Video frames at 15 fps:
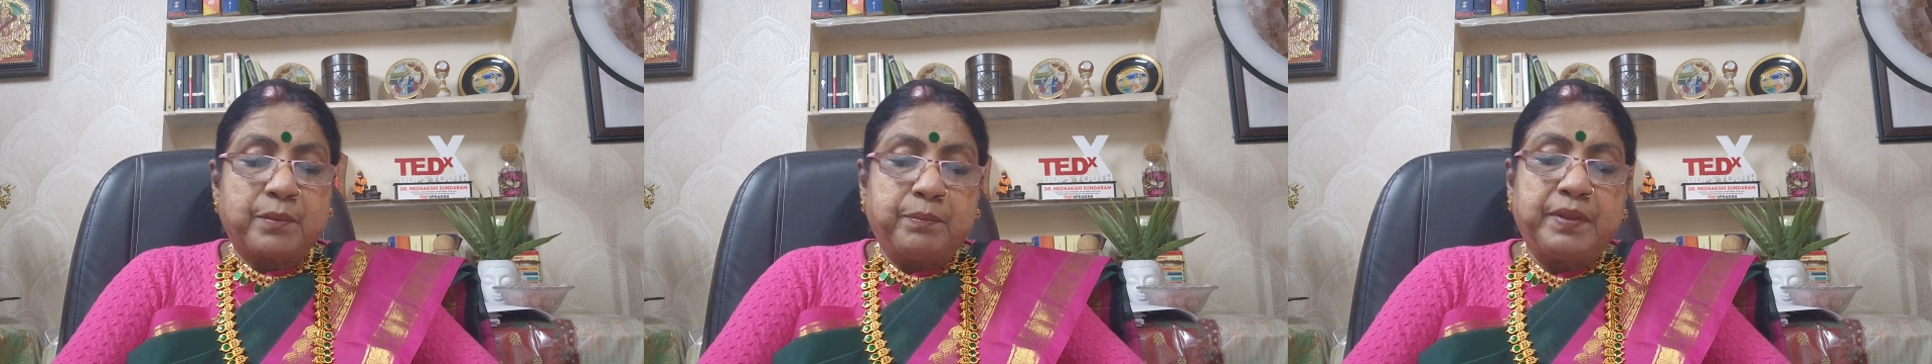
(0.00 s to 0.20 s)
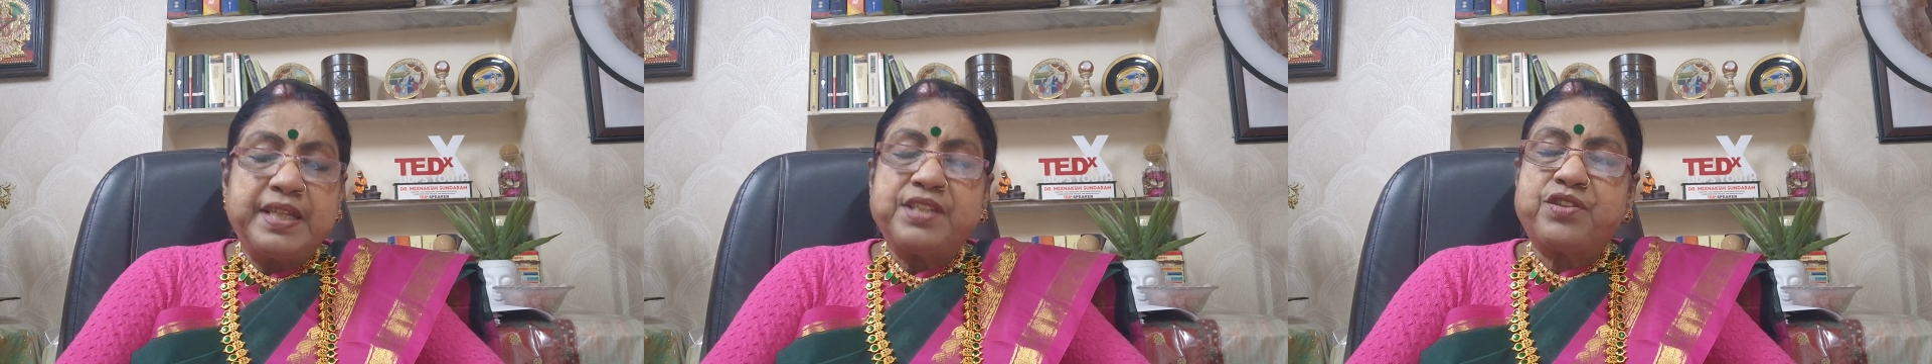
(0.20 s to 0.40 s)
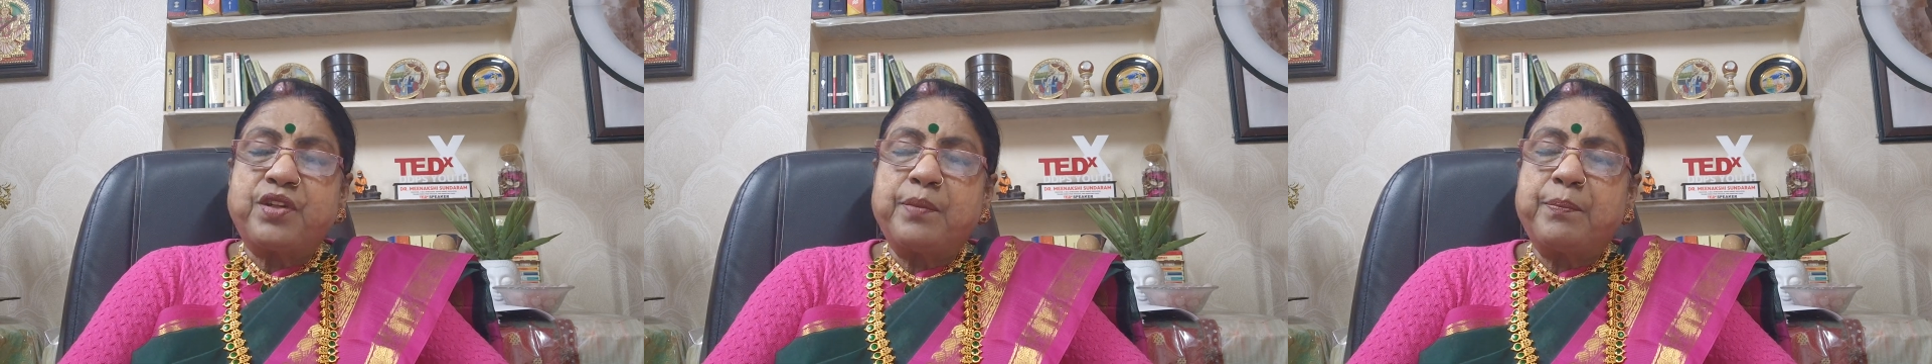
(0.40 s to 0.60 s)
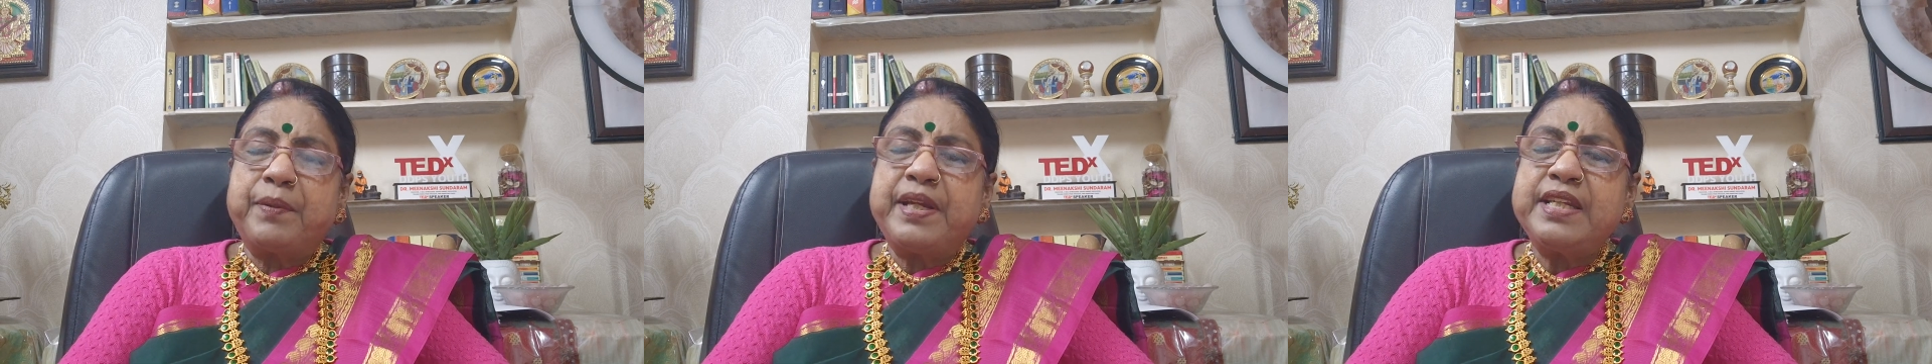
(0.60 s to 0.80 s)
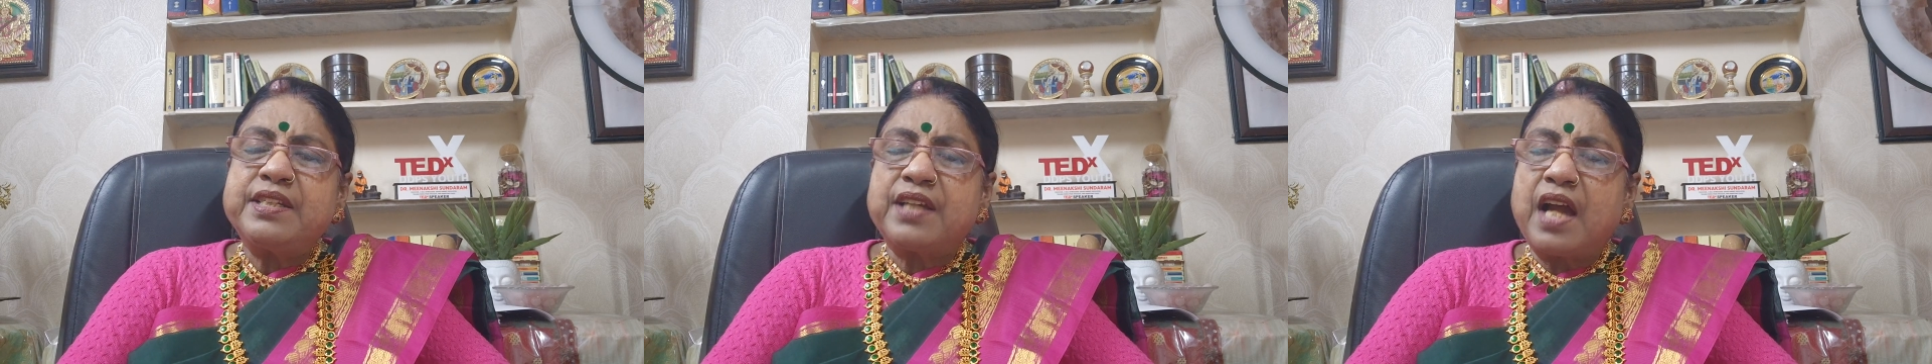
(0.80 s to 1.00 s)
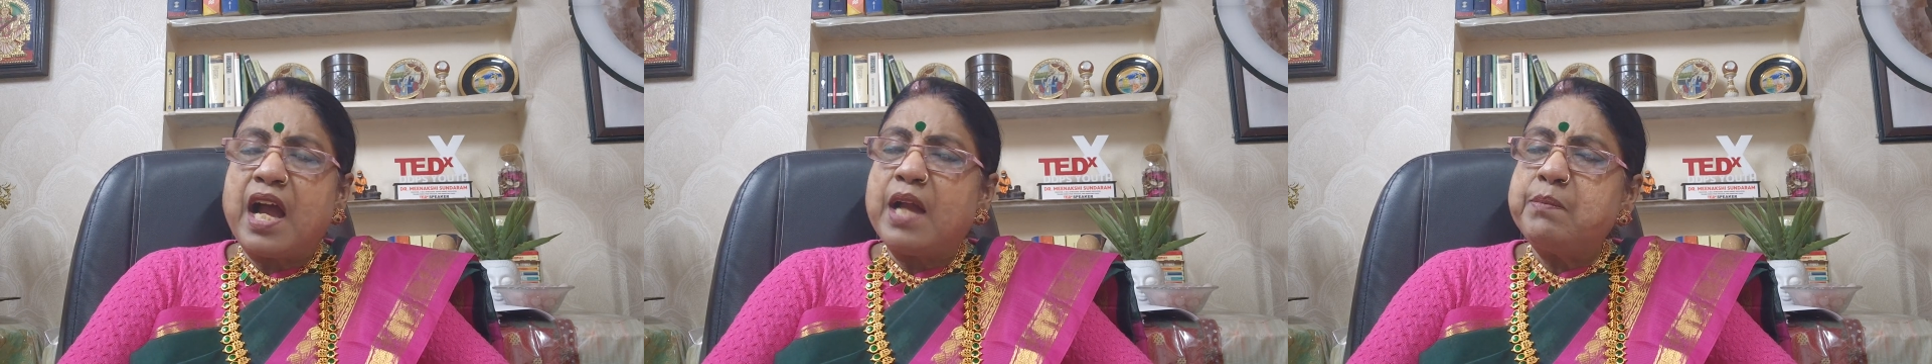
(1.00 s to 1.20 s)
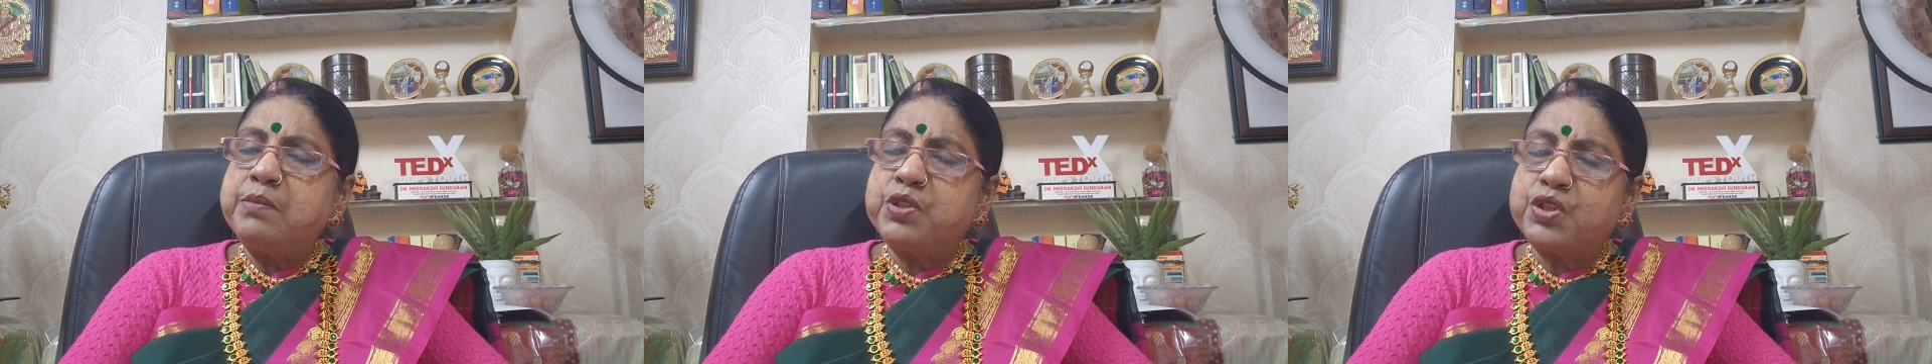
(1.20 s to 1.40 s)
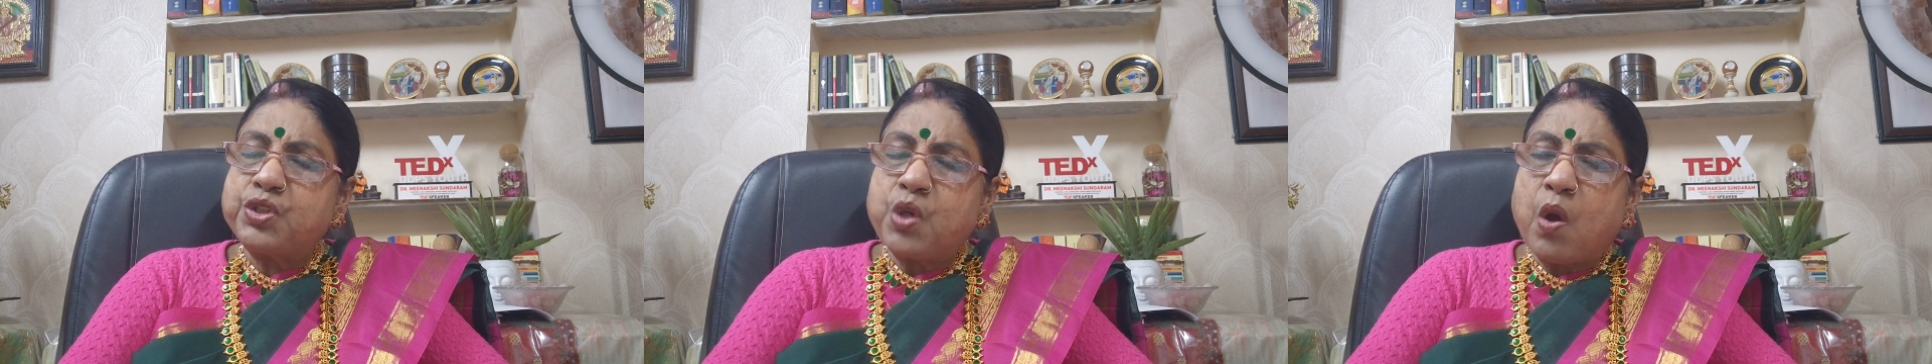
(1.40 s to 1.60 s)
Please repeat, I'm
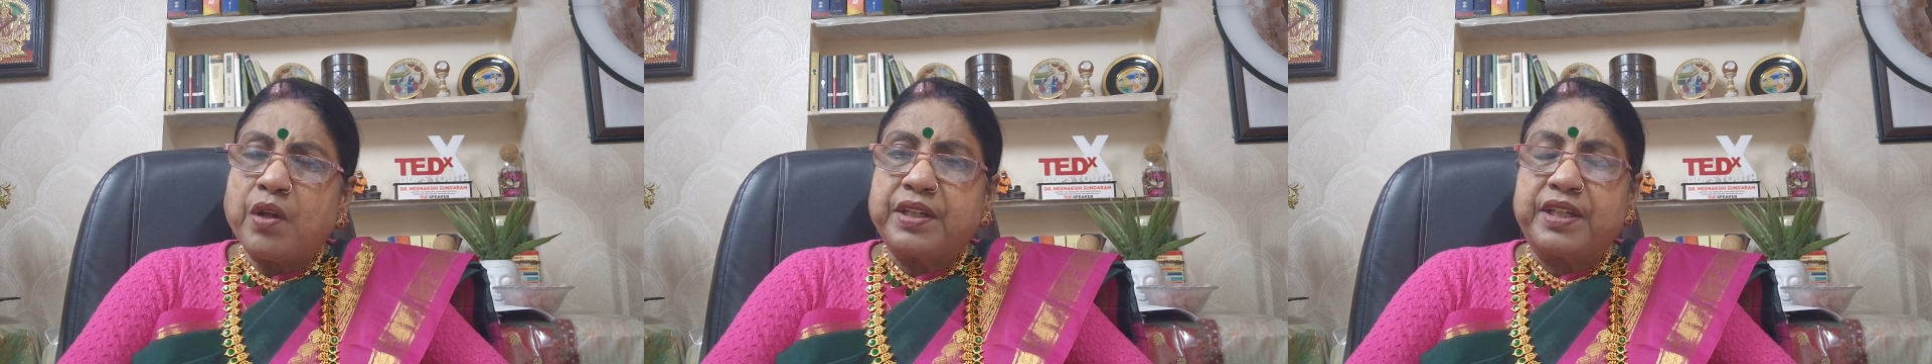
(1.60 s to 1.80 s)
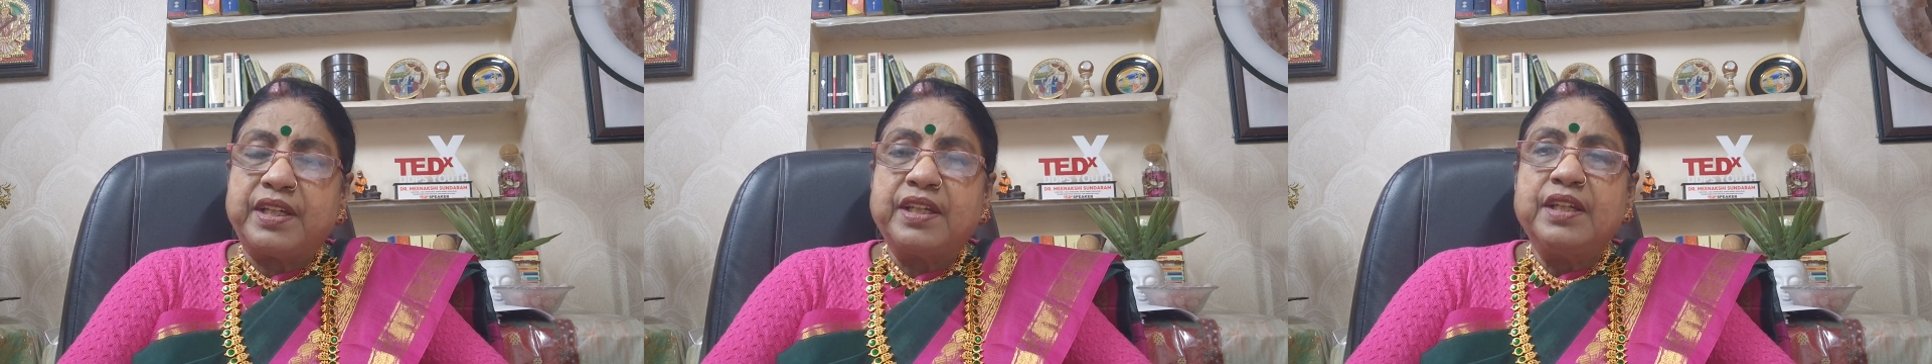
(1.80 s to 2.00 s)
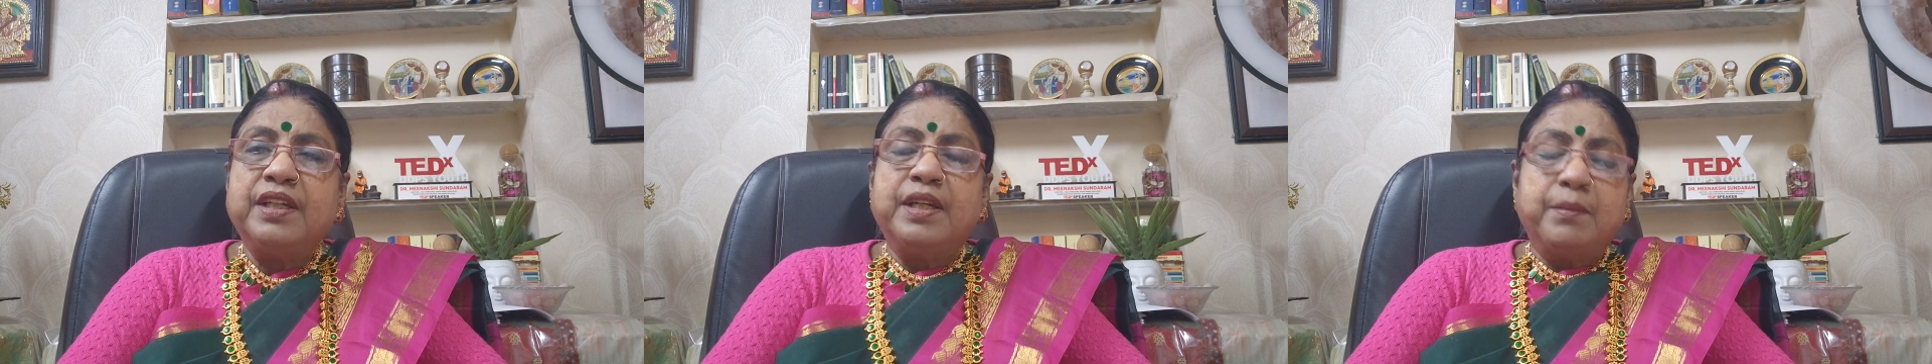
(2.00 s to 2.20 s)
sorry.